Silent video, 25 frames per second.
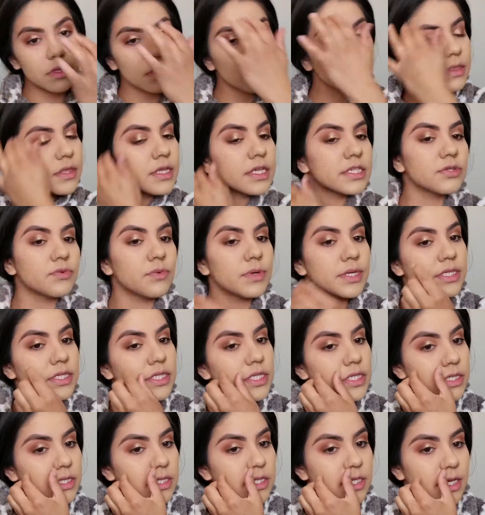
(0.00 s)
This one,
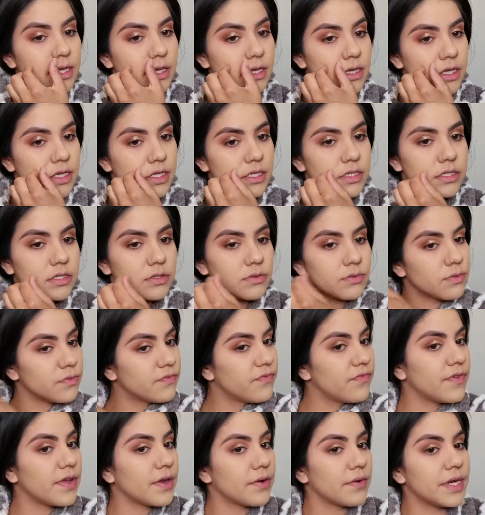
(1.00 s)
since it is
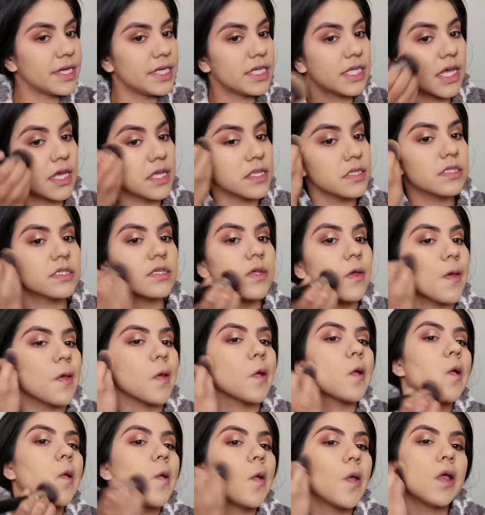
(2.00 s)
very dense,
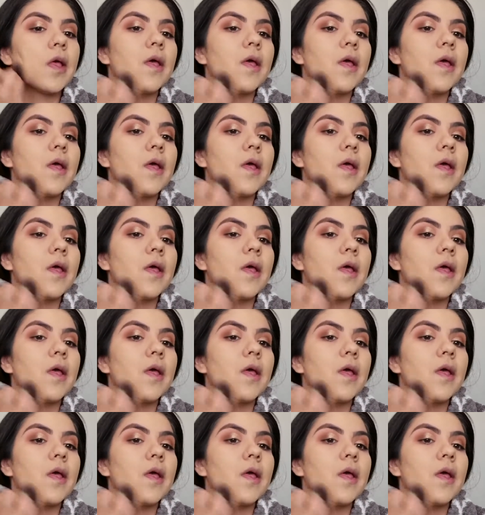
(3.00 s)
it